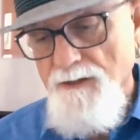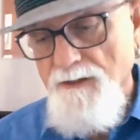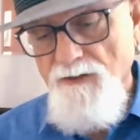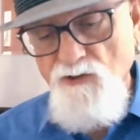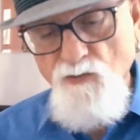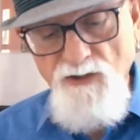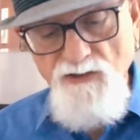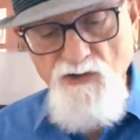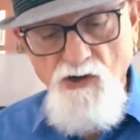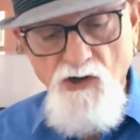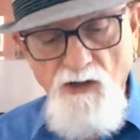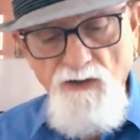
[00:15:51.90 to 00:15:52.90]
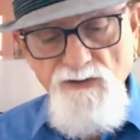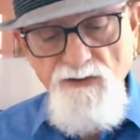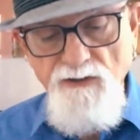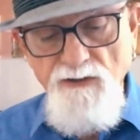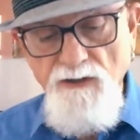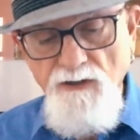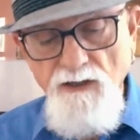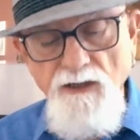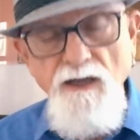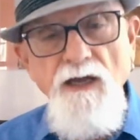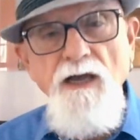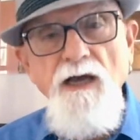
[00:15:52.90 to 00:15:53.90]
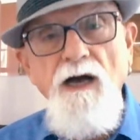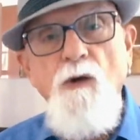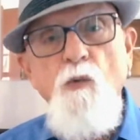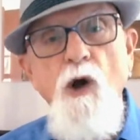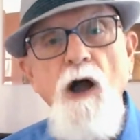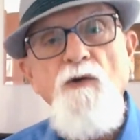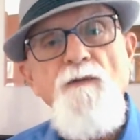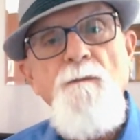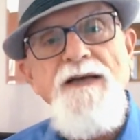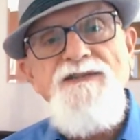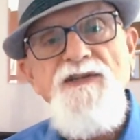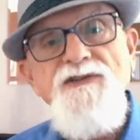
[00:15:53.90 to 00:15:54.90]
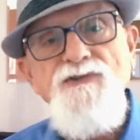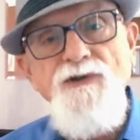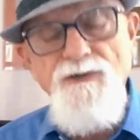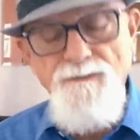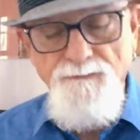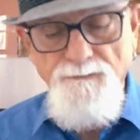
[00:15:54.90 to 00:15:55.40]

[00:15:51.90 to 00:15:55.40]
This one is called A Walk with My Sister.